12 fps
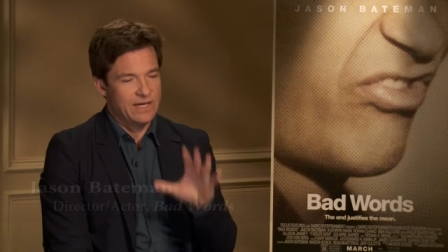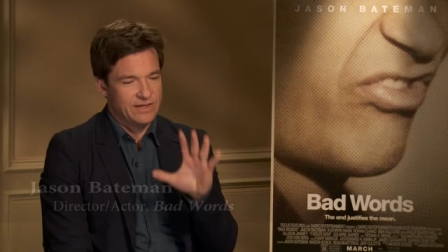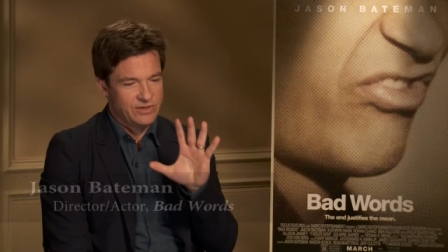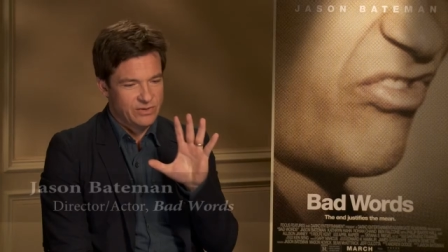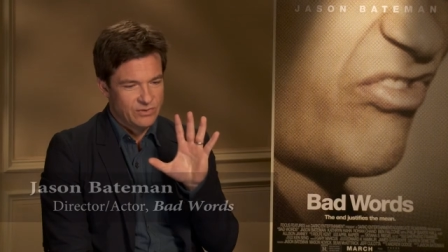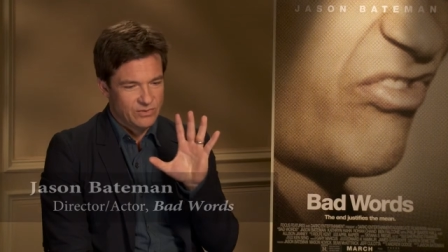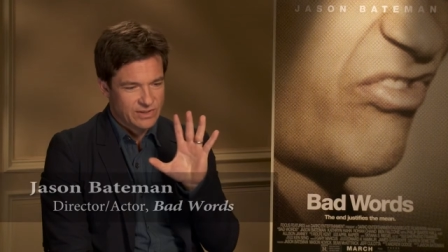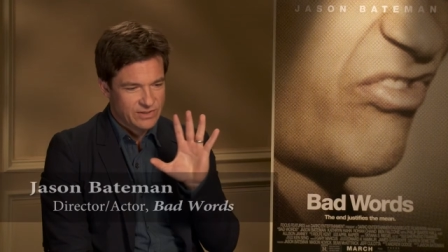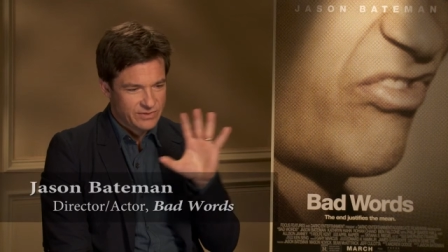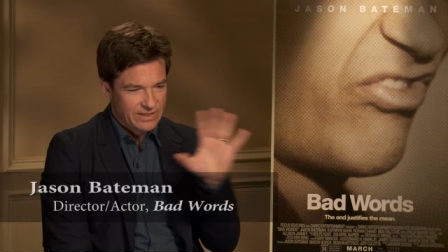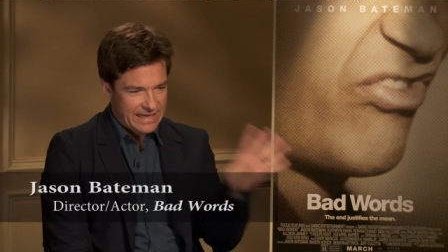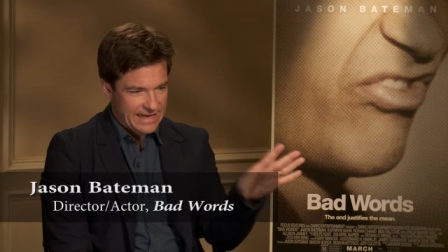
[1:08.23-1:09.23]
I do. I
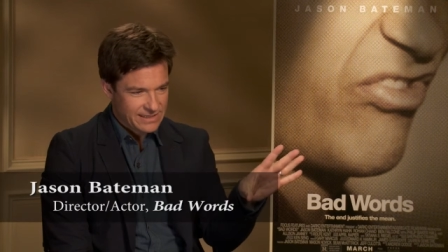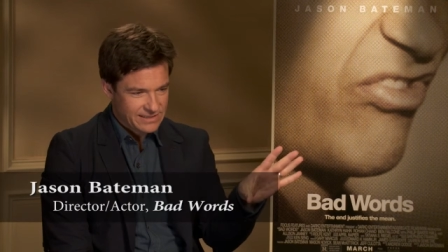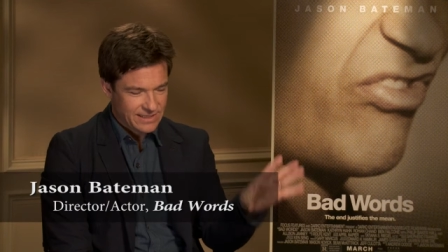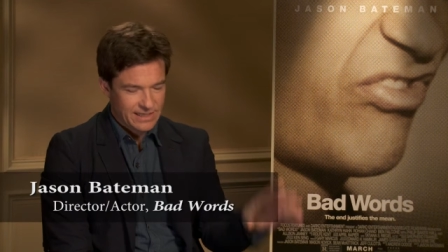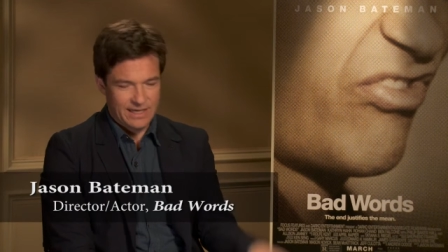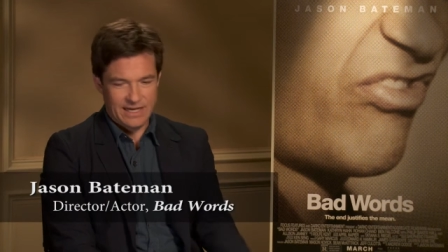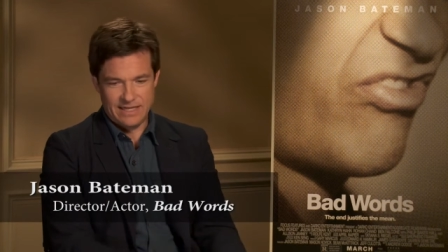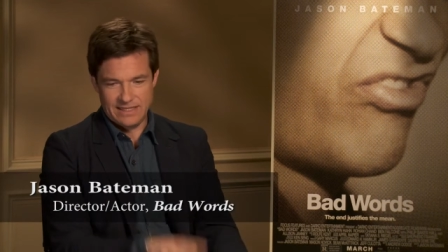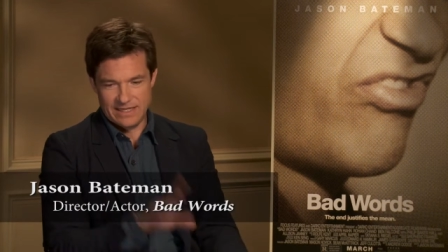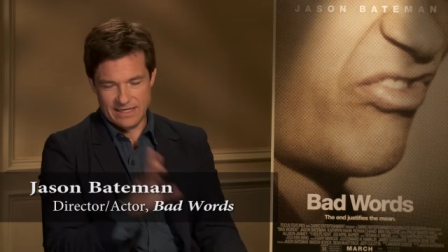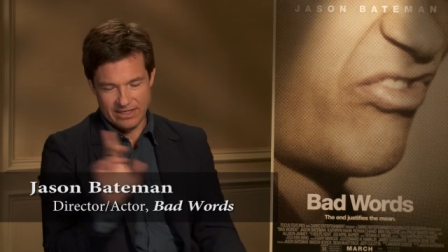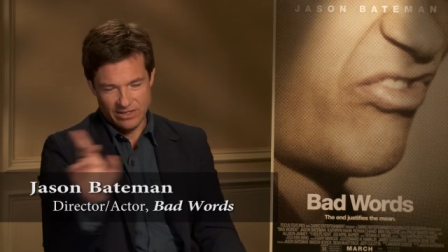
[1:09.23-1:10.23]
do the acting, and
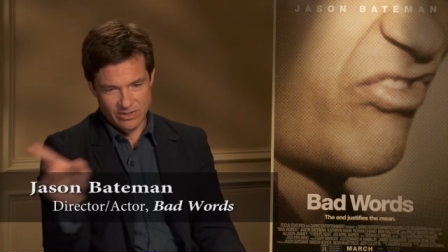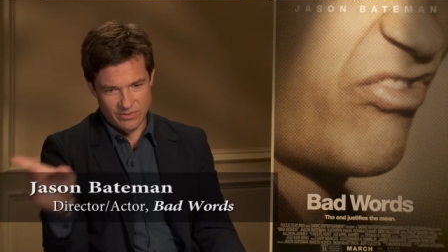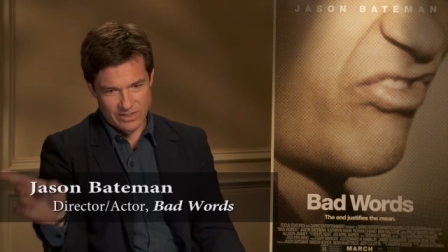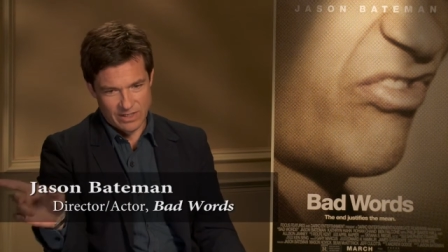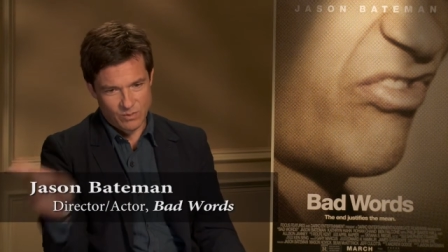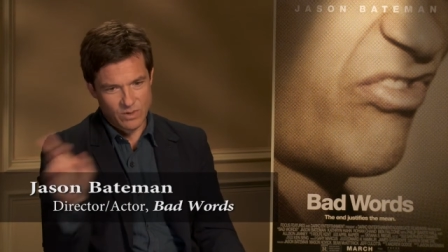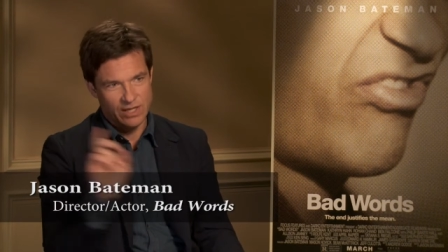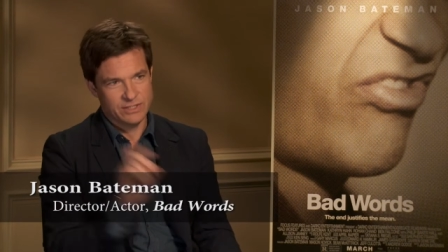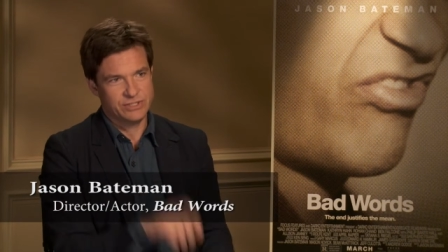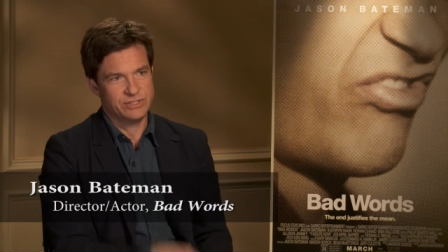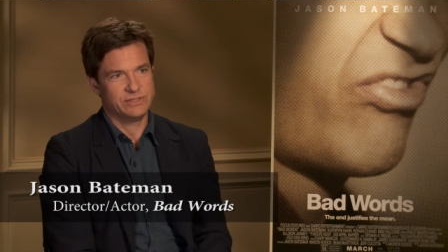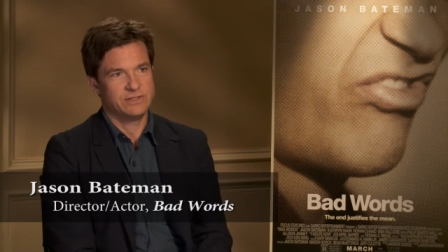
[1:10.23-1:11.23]
then I go and I
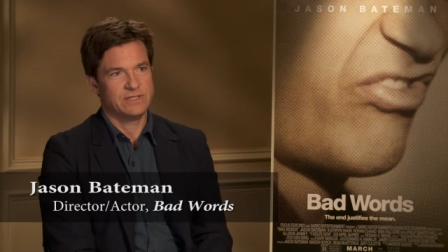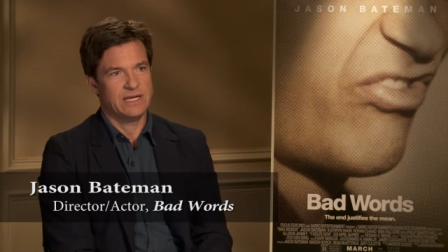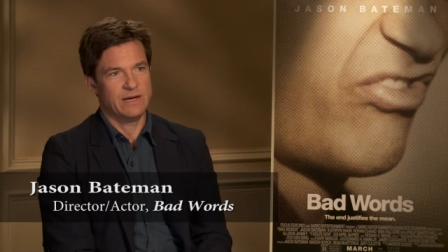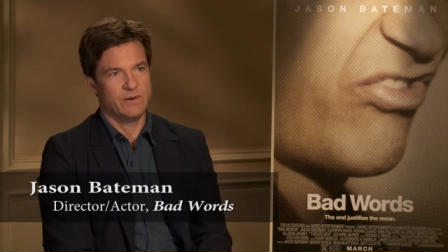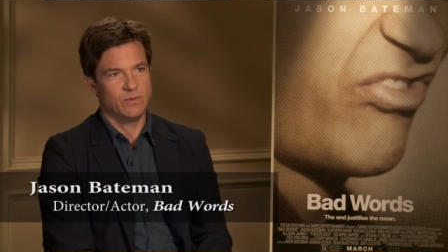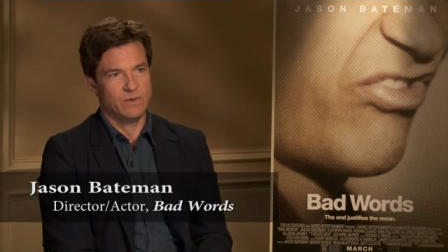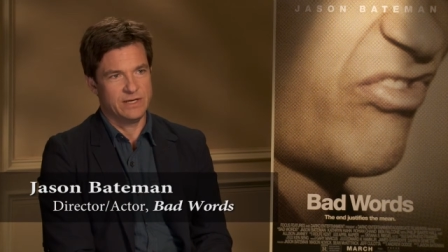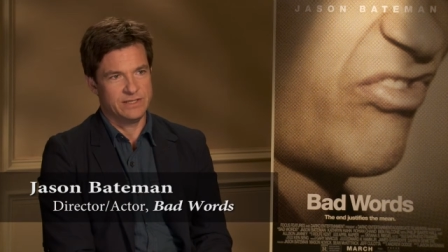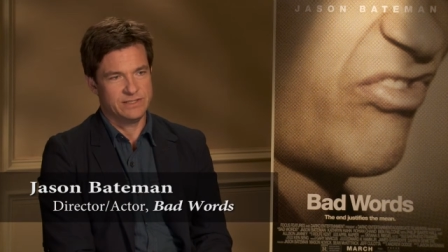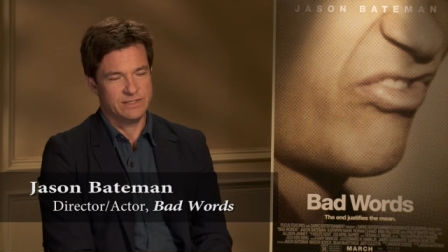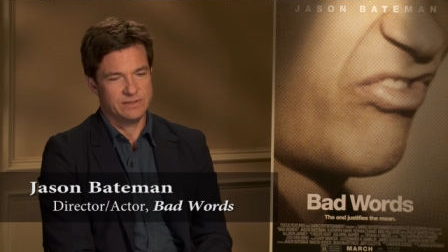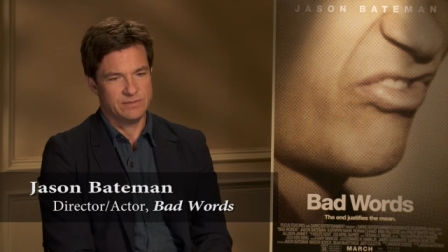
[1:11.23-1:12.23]
watch how it
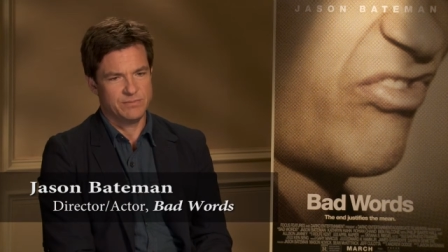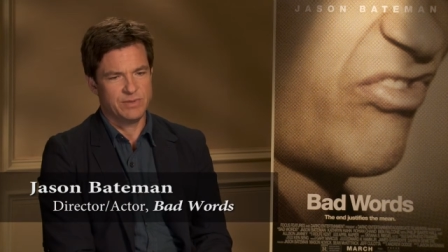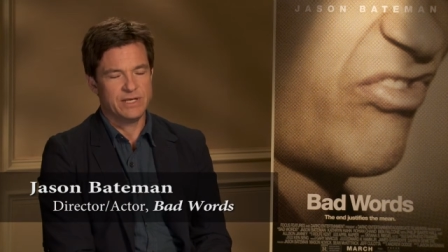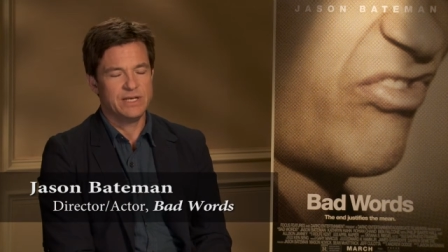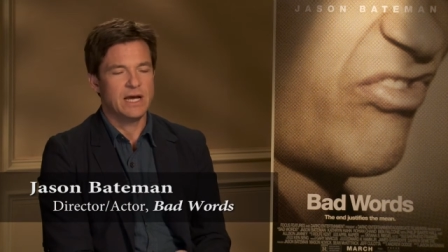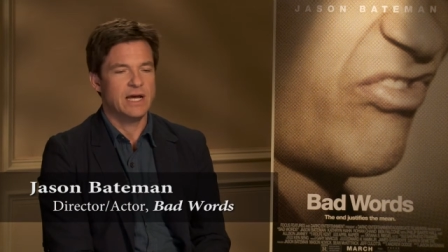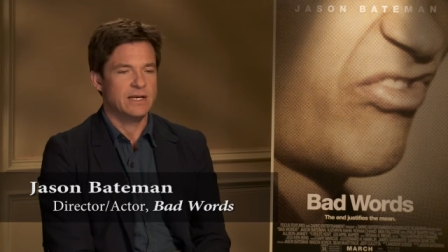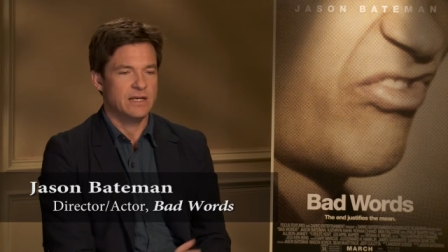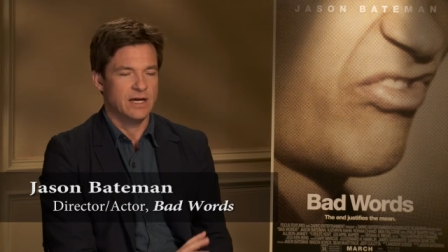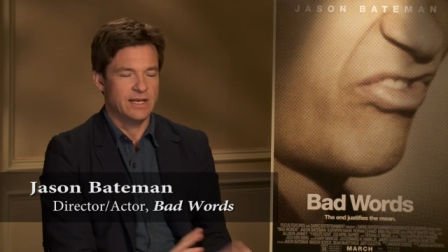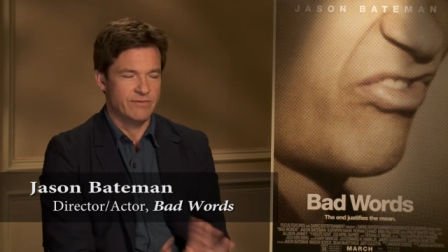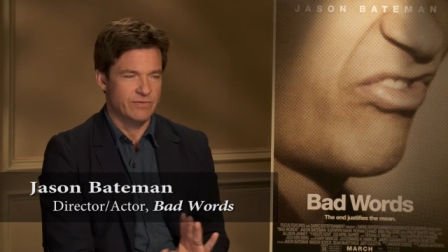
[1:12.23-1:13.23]
was, but not
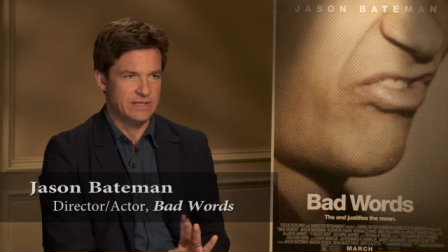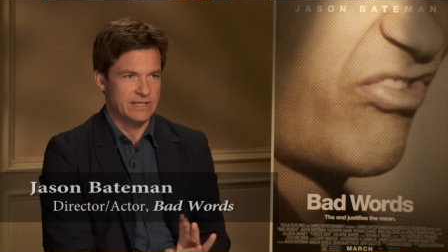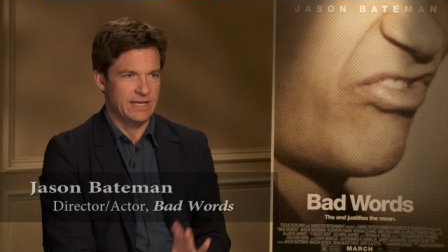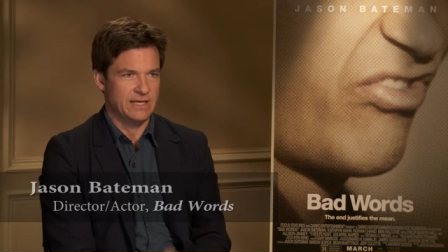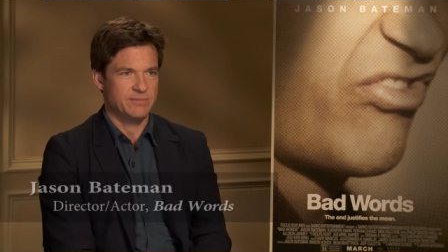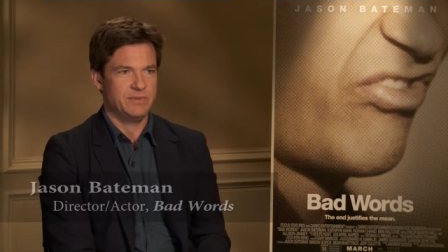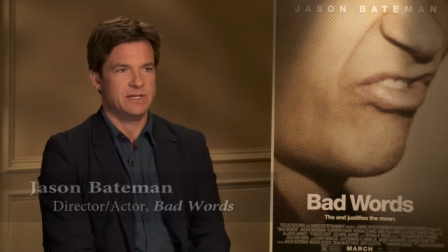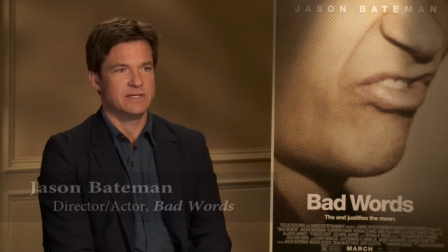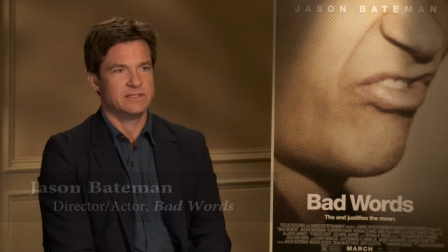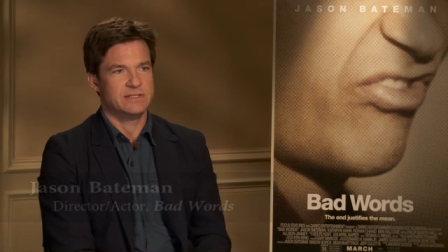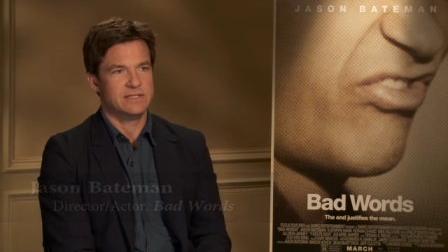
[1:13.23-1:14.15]
on every take because